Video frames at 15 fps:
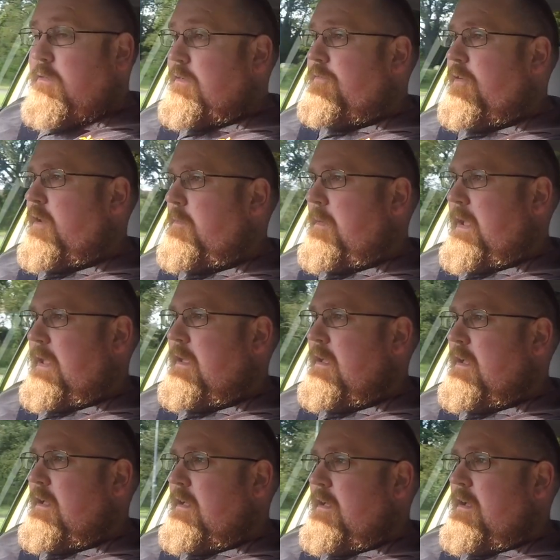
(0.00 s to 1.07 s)
front of me.
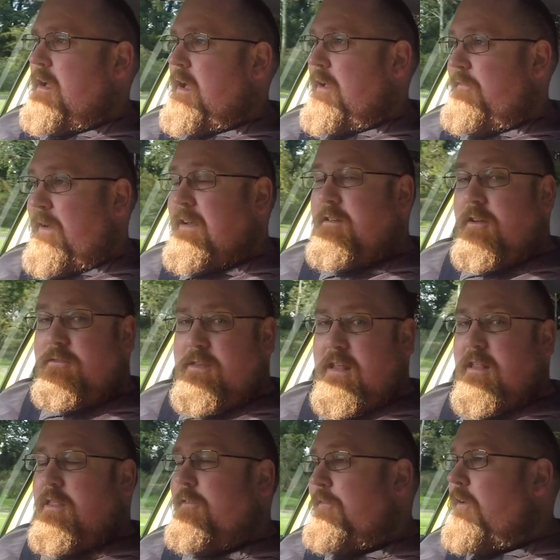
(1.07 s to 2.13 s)
In fact, I did
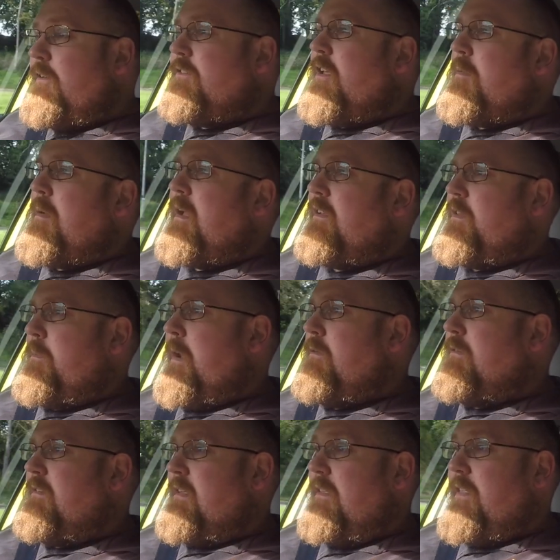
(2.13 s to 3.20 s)
it the first time I
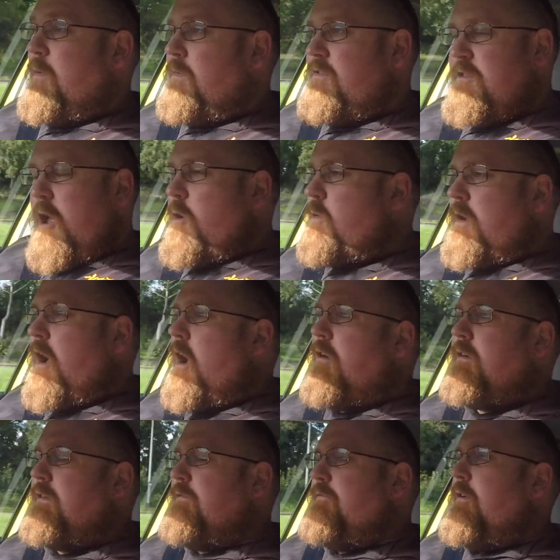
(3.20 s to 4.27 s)
experienced it. There was no
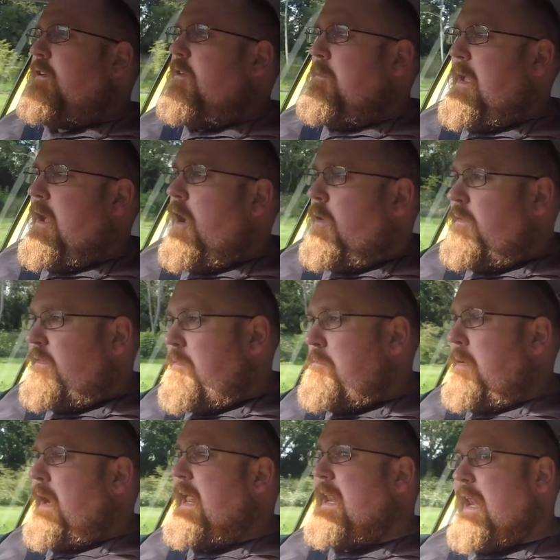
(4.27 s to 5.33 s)
car in front of me. I was
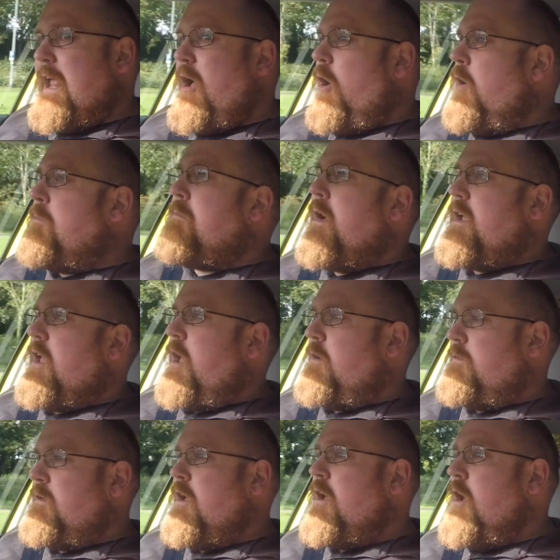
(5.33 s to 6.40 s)
completely on my
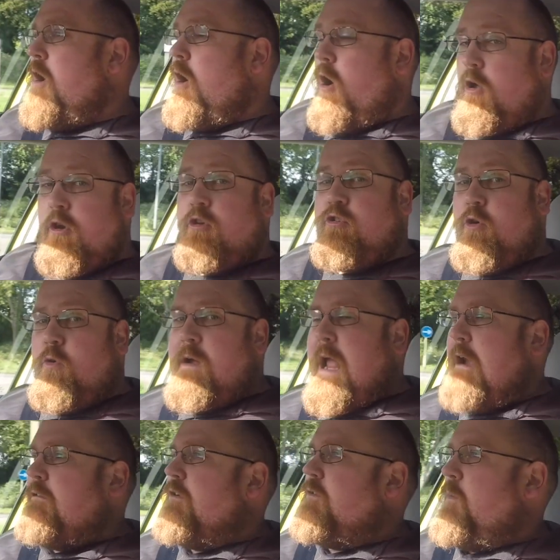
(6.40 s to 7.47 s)
own on a dual
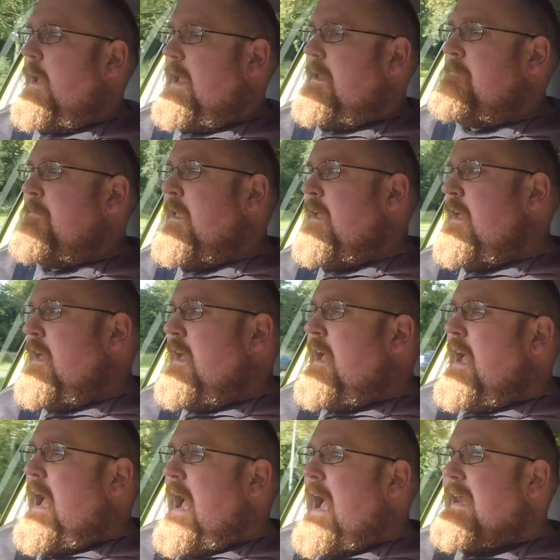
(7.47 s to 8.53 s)
carriageway.
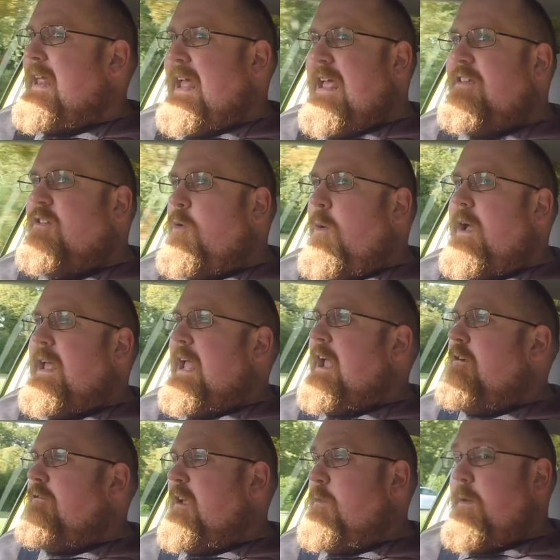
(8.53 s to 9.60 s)
And it is quite
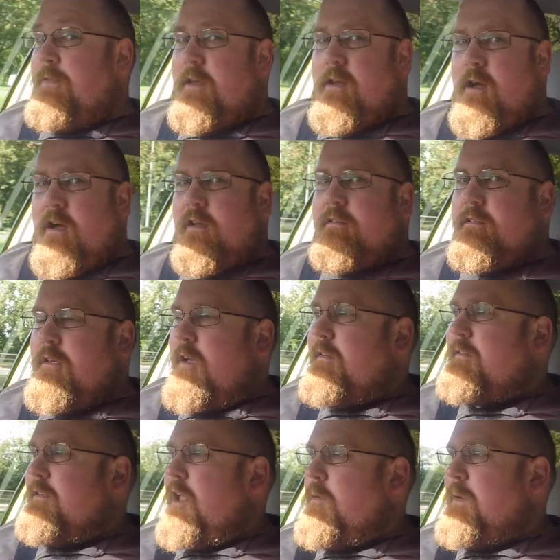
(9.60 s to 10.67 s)
eerie when the car starts
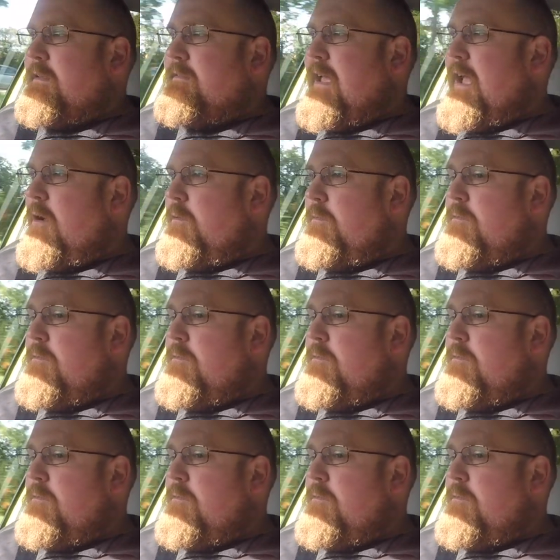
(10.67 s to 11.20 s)
slowing down,